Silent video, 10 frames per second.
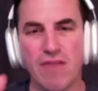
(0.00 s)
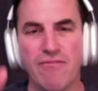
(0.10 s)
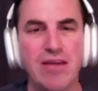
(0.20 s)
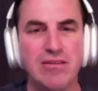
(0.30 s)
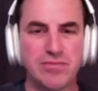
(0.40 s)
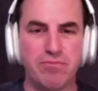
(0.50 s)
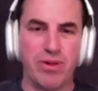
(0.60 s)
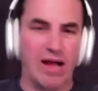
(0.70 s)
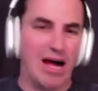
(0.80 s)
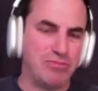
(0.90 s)
if I just
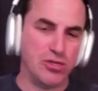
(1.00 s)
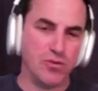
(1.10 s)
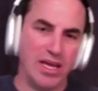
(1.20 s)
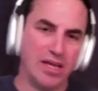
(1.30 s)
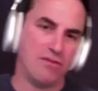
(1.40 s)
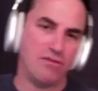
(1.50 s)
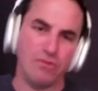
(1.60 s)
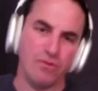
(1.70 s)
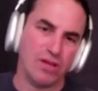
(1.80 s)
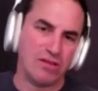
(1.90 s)
plopped you
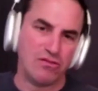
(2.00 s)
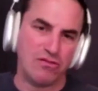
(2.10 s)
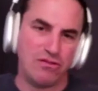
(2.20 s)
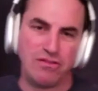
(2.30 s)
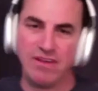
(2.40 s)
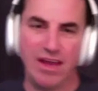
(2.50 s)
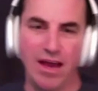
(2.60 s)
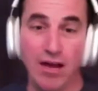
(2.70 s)
into, let's just say,